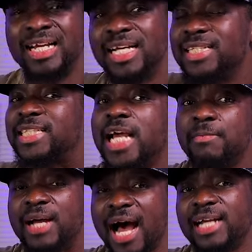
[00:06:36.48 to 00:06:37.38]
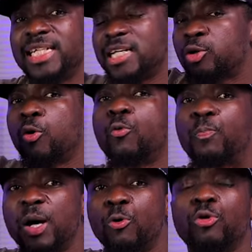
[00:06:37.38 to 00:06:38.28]
The same Ghanaians
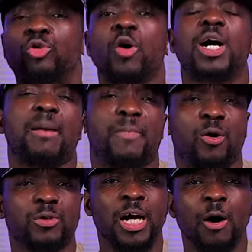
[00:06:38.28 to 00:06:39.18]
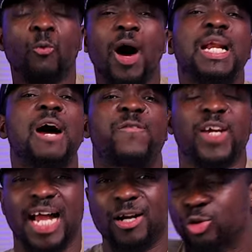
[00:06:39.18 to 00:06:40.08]
who talk about one
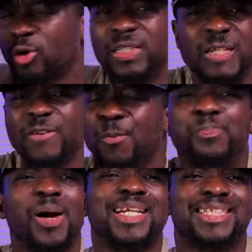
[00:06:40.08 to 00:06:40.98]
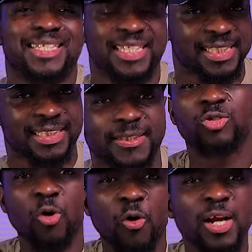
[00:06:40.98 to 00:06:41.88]
African don't even practice it.
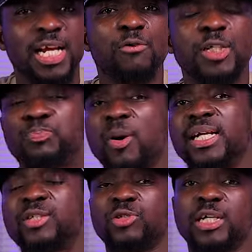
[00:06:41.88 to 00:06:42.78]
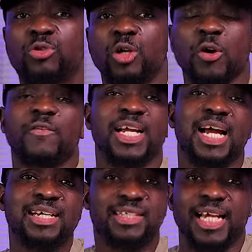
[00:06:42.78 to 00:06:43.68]
So Olele responded to the tweet of the
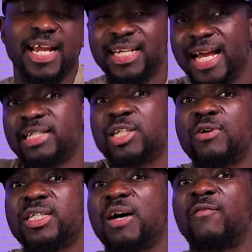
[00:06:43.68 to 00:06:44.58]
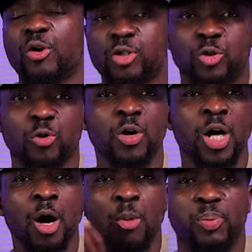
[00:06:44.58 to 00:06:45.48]
guy saying Nigerians have also
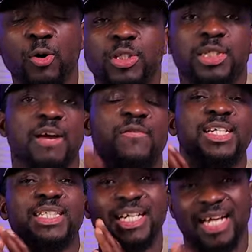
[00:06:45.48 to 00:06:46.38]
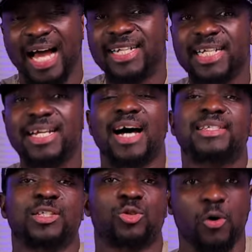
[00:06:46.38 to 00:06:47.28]
put, your friends, a Ghanaian
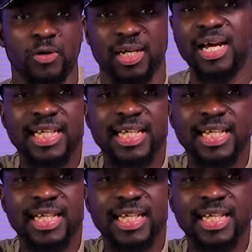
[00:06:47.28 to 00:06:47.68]
artist on.